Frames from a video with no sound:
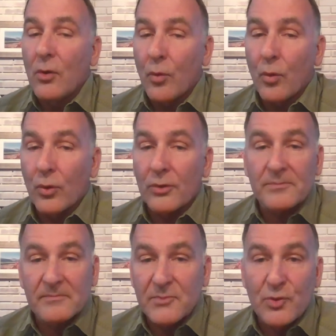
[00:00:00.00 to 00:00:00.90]
or
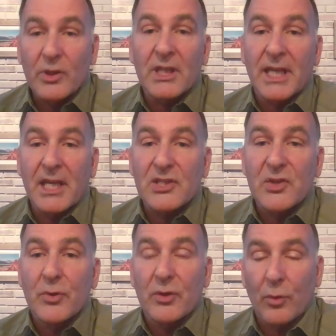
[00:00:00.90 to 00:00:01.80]
drilling
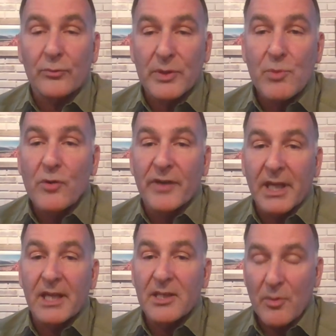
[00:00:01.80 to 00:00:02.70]
into it or removing
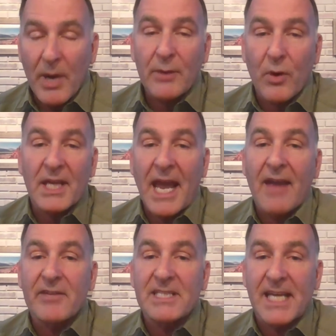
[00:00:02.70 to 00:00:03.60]
it, you might want to
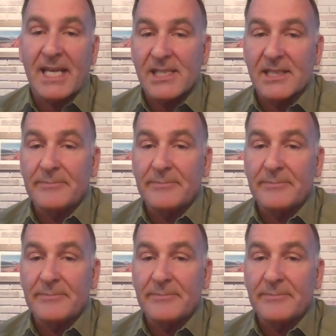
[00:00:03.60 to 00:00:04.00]
have it tested.